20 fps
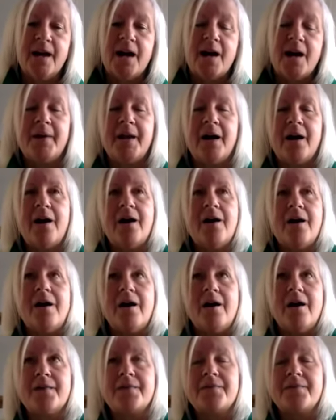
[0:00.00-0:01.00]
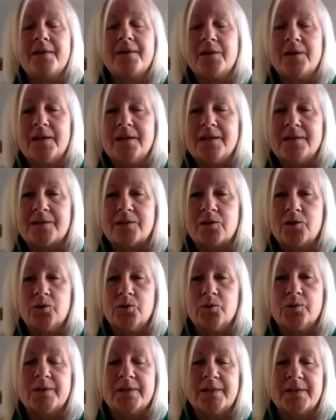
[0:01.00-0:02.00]
I mean, I think it's
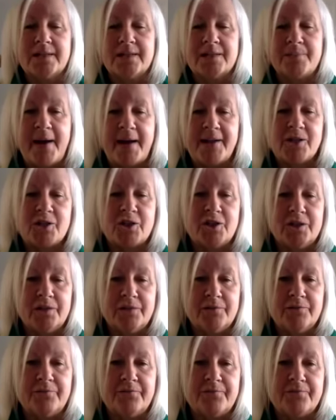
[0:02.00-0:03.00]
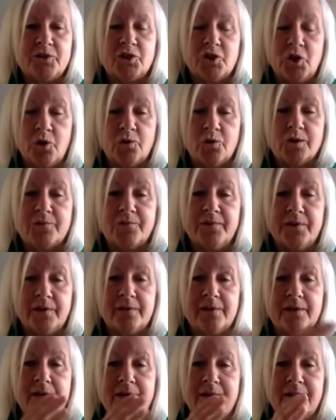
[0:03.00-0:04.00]
caused an expansion of shots for
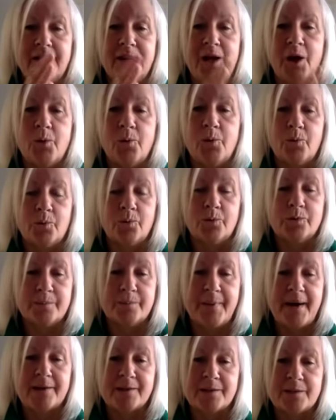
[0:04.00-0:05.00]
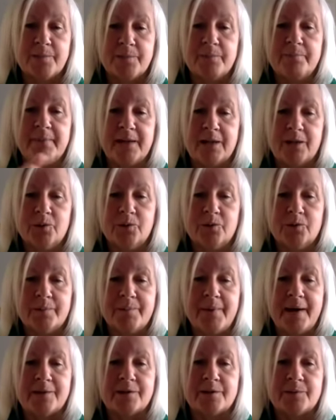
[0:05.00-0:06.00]
the lower order batsmen, middle order
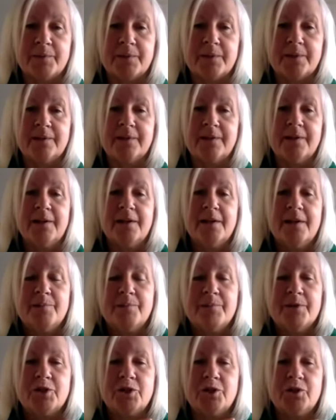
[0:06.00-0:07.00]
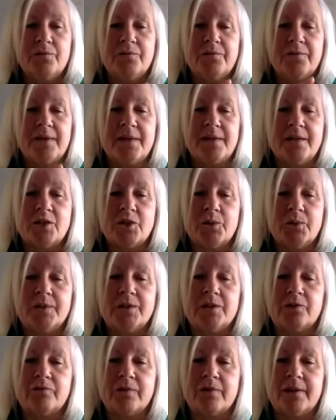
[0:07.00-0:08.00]
batsmen. But do you think to a
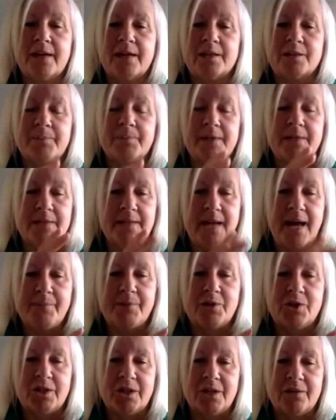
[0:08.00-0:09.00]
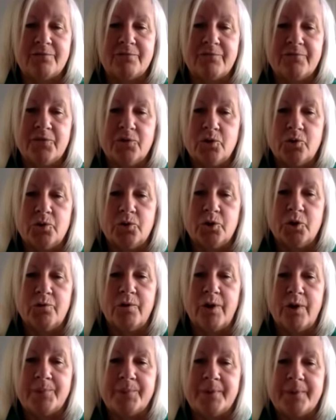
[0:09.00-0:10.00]
degree that's been damaging for
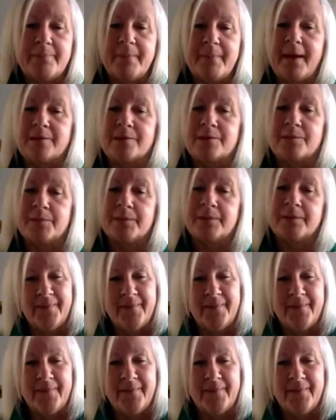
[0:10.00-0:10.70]
your opening batsman?